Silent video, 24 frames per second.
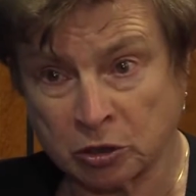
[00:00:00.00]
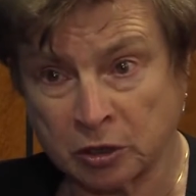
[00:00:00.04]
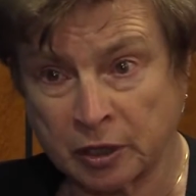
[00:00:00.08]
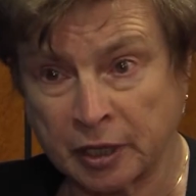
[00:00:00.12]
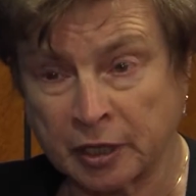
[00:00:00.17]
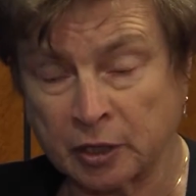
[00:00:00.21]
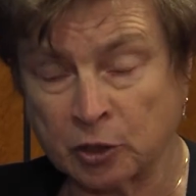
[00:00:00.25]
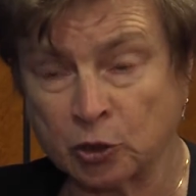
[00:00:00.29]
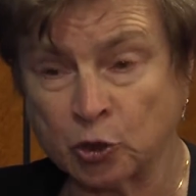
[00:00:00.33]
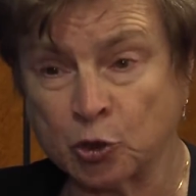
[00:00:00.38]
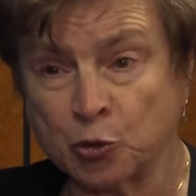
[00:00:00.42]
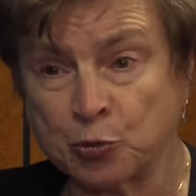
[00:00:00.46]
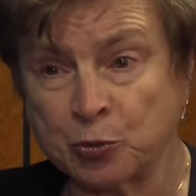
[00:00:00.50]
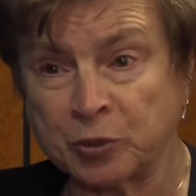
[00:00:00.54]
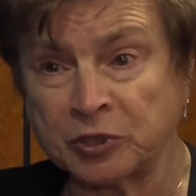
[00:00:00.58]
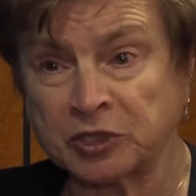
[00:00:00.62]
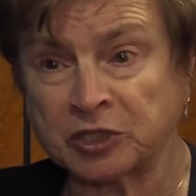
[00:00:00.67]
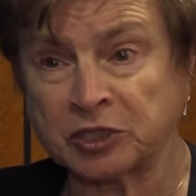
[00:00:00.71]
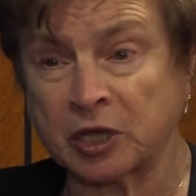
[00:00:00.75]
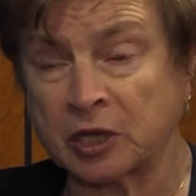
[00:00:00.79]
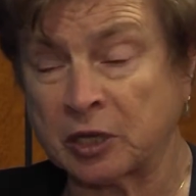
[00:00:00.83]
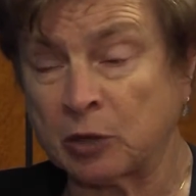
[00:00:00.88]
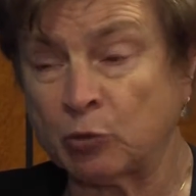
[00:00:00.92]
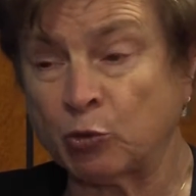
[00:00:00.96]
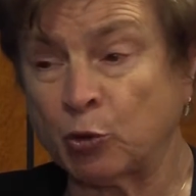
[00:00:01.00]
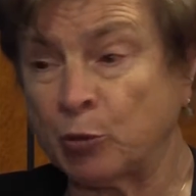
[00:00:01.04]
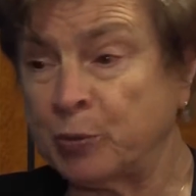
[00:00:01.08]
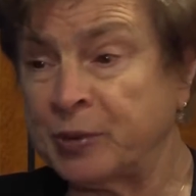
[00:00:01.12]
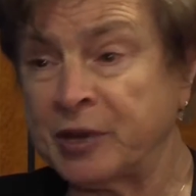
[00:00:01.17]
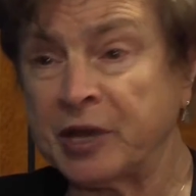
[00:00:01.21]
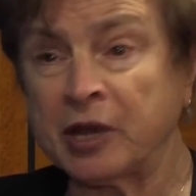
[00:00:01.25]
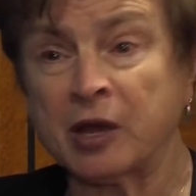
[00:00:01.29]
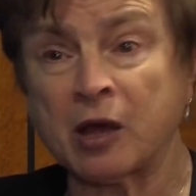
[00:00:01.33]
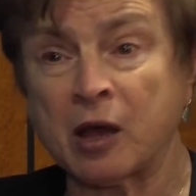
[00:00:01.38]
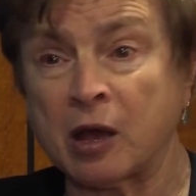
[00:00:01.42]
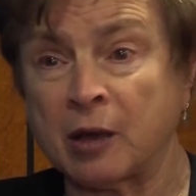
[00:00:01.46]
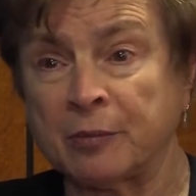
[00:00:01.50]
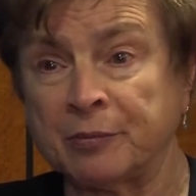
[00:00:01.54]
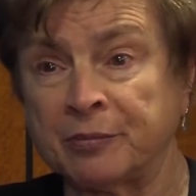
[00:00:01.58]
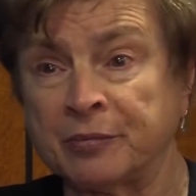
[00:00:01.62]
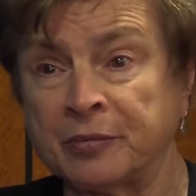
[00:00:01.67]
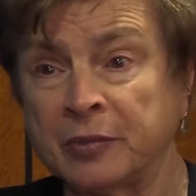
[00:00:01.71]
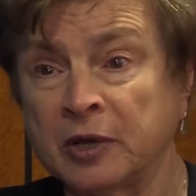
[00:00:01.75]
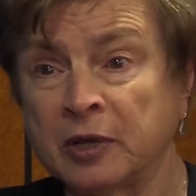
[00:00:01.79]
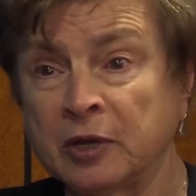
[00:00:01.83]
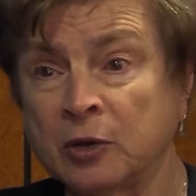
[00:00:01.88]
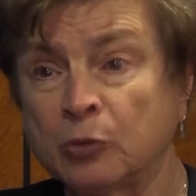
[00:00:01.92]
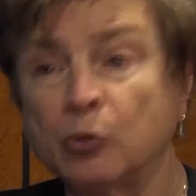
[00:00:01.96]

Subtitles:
in lupus, and it will become